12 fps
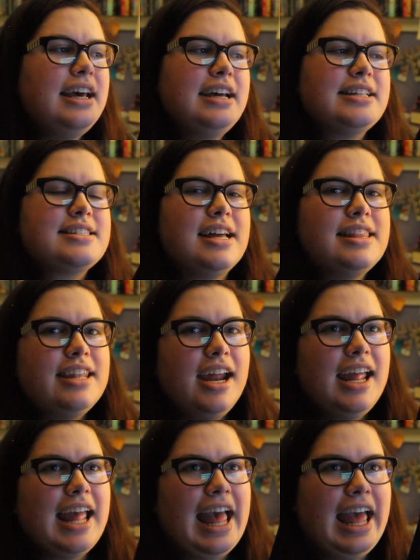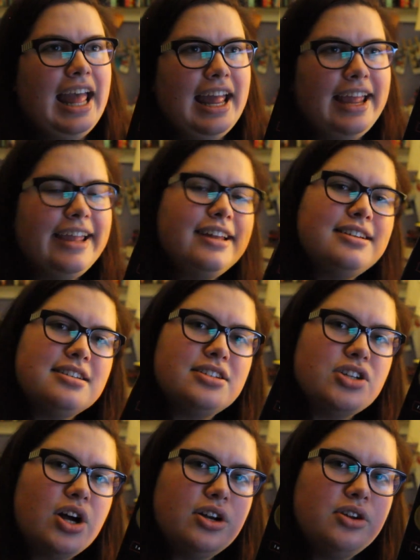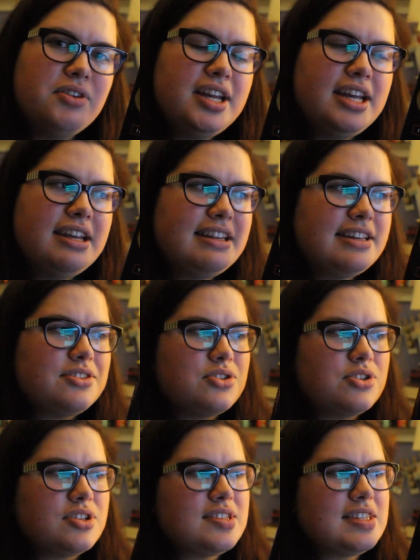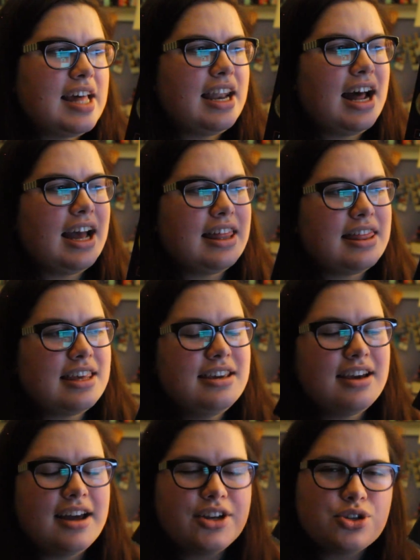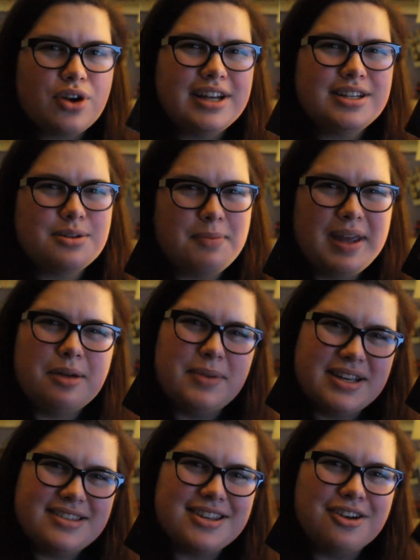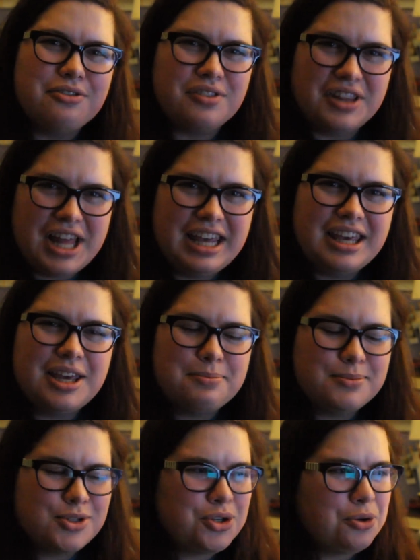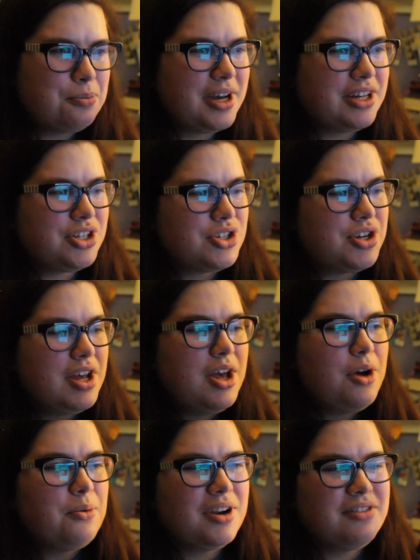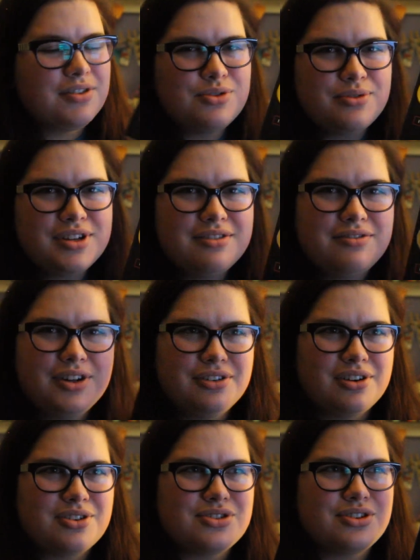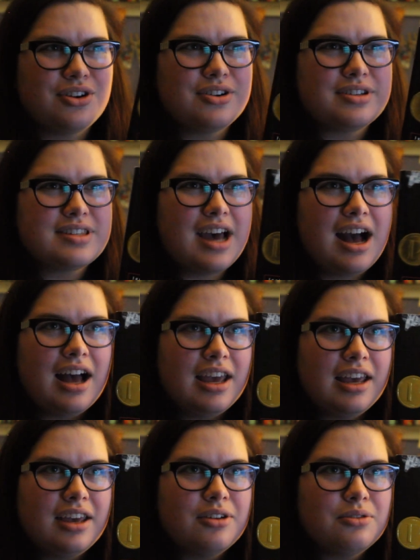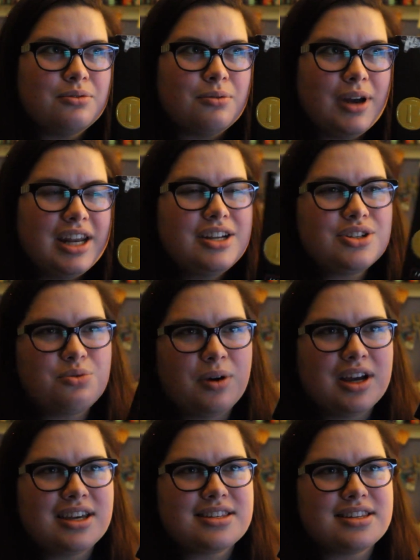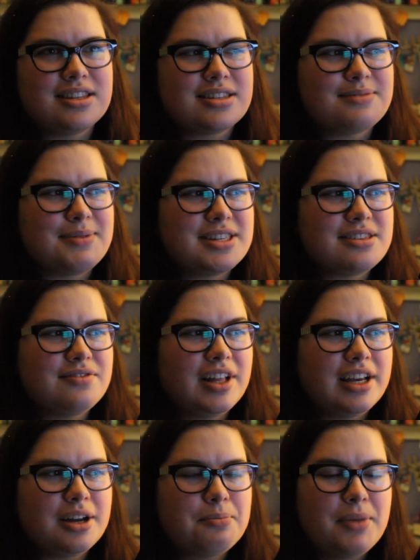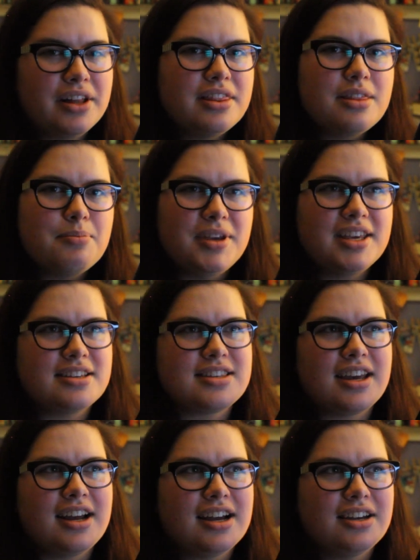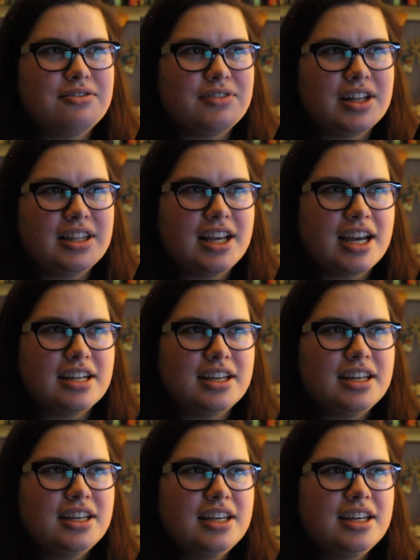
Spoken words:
It's not that I hate John Green, it's just that I think I tried to make myself like him too much. When I first read The Fault in Our Stars, I read it twice in the space of like a month because I kind of felt like I